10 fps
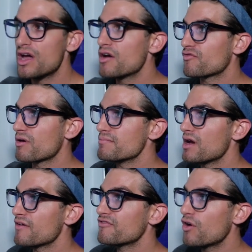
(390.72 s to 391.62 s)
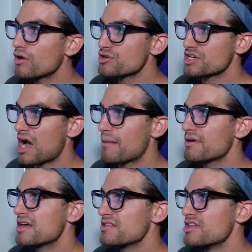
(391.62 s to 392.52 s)
from Photoshop
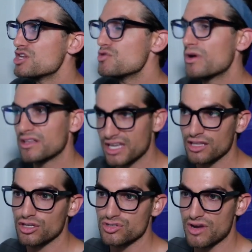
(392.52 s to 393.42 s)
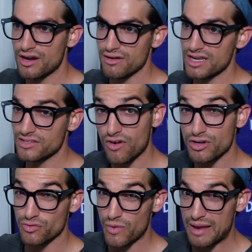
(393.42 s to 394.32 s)
than you will Illustrator as far
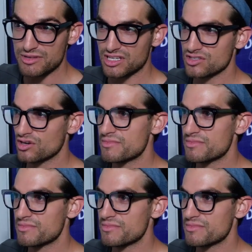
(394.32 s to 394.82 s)
as RAM is concerned,